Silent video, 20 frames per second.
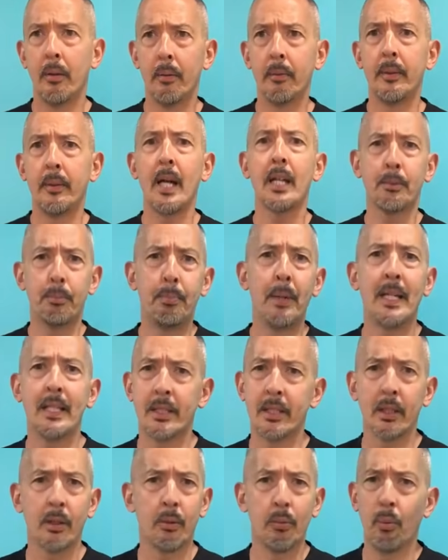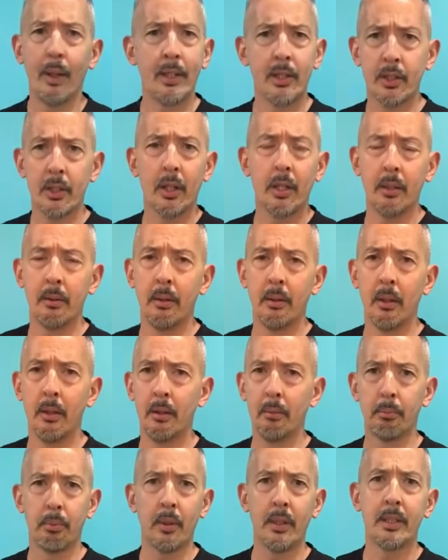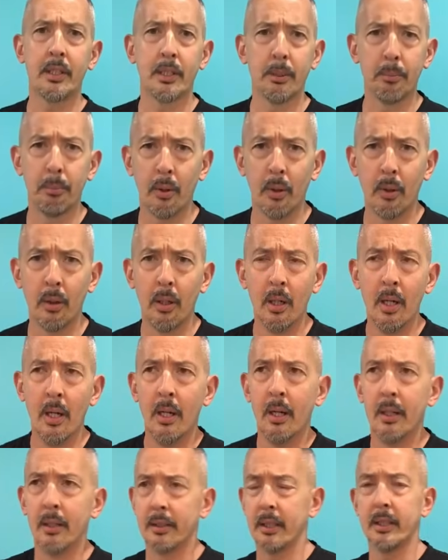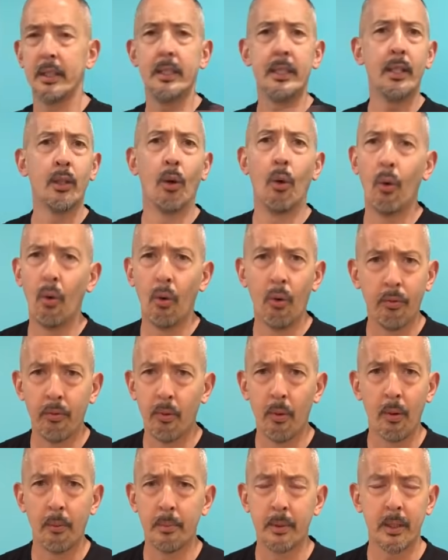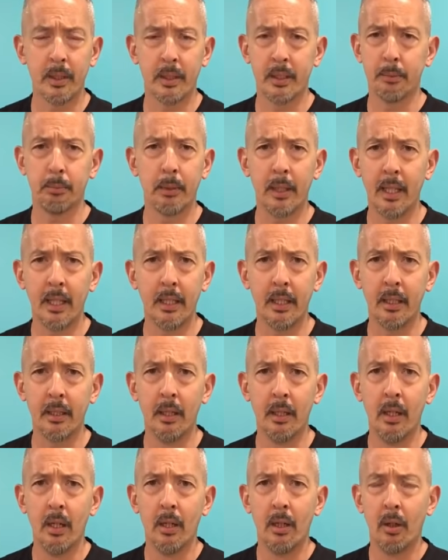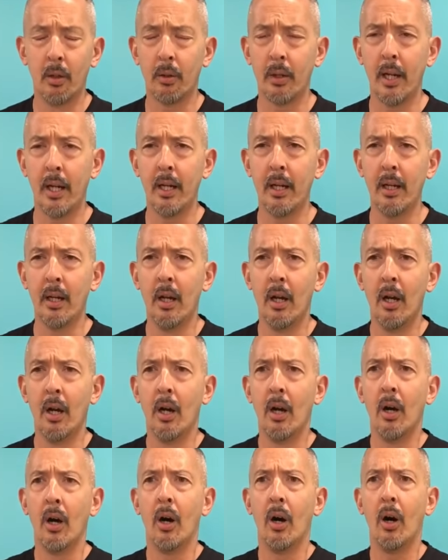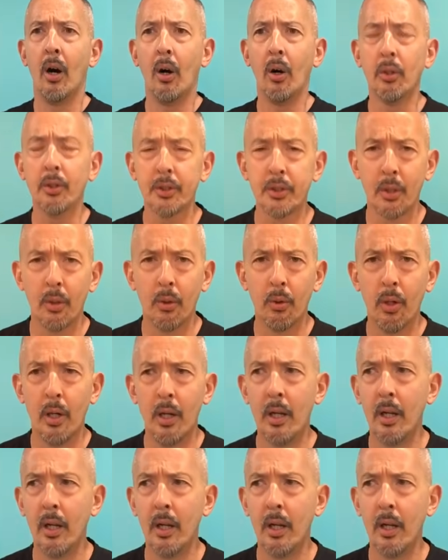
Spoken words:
That's basic Wing Chun principle. Doesn't need a whole form to explain it, okay? Also,